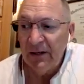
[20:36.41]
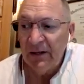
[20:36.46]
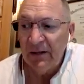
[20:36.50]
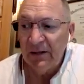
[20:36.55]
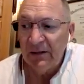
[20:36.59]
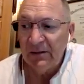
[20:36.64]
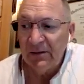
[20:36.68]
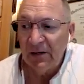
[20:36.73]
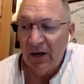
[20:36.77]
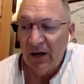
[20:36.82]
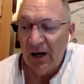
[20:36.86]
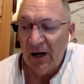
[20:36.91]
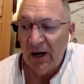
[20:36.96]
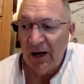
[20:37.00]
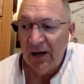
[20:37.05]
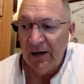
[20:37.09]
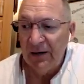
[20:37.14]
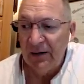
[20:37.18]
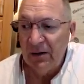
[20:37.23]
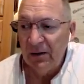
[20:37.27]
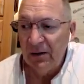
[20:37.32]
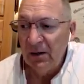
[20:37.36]
had
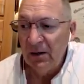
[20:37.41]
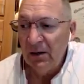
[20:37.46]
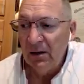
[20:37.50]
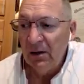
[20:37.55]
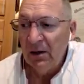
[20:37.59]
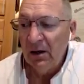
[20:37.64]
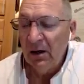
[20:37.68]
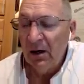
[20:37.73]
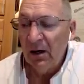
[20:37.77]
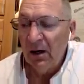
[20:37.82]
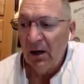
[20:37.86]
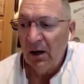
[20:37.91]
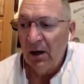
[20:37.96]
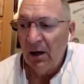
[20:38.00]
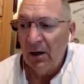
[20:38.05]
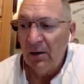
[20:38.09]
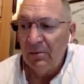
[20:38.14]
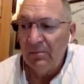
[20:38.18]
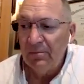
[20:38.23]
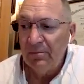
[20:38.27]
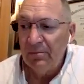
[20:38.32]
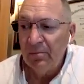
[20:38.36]
died
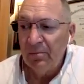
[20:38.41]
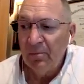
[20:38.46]
um,